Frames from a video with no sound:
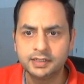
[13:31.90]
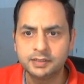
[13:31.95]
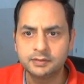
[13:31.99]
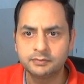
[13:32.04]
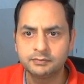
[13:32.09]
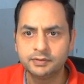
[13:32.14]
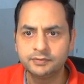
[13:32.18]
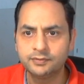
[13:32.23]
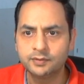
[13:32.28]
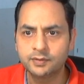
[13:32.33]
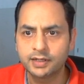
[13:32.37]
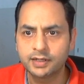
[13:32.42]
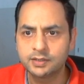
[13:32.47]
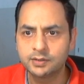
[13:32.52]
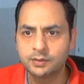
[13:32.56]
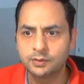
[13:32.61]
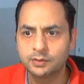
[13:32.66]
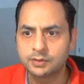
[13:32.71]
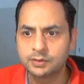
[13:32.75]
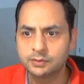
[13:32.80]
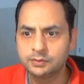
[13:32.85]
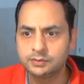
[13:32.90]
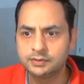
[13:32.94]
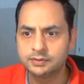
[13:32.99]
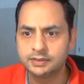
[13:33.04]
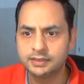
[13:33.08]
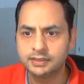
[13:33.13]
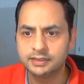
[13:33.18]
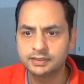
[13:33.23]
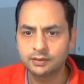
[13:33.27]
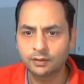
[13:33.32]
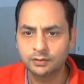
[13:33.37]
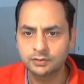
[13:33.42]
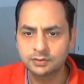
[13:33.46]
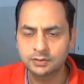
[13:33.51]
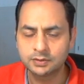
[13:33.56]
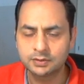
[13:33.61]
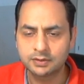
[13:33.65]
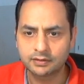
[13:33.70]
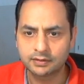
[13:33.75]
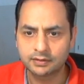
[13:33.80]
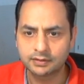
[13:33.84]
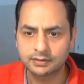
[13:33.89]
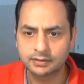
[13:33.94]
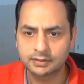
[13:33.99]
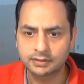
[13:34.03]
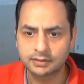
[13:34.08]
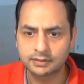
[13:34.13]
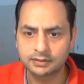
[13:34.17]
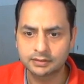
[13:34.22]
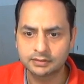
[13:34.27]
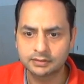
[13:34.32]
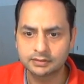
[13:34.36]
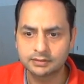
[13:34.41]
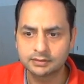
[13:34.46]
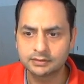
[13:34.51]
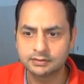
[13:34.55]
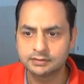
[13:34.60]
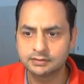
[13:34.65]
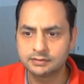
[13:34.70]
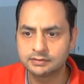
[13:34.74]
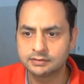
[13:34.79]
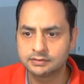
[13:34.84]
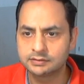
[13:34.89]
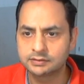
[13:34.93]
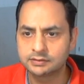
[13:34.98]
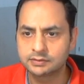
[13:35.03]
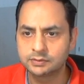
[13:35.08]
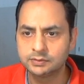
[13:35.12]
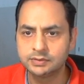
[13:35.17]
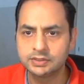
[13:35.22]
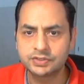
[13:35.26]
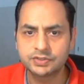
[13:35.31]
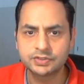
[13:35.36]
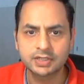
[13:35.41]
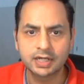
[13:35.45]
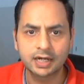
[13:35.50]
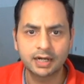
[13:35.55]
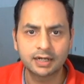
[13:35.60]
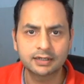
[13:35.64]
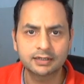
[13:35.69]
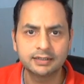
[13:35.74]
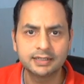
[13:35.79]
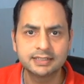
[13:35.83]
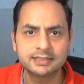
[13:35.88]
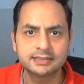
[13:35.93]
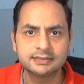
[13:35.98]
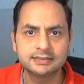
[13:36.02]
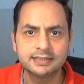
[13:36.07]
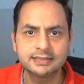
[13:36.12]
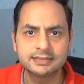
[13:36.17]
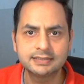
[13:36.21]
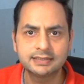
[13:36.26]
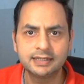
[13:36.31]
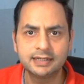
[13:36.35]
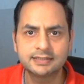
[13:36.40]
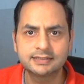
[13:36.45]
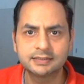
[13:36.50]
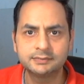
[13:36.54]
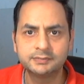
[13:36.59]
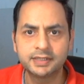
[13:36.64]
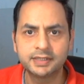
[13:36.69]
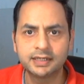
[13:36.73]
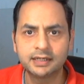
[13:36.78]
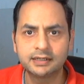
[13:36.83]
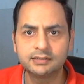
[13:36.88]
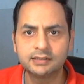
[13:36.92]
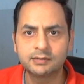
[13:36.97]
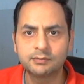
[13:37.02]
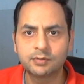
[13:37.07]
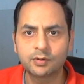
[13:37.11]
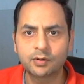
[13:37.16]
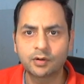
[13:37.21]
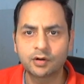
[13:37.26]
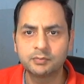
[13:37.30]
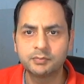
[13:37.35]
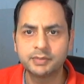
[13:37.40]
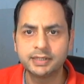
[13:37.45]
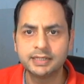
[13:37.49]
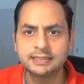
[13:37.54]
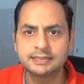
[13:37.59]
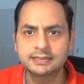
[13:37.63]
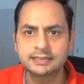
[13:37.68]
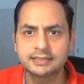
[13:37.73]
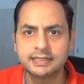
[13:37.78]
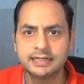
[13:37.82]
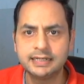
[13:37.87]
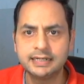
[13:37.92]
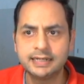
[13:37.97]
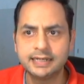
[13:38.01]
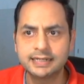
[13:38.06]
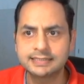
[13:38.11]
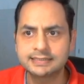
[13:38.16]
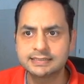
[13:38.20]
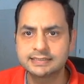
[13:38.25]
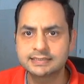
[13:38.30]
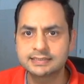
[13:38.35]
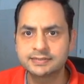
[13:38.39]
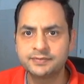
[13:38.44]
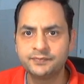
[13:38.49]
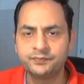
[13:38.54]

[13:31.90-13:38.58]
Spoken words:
before I go to it, also to this chart, let's select something other broad-based indexes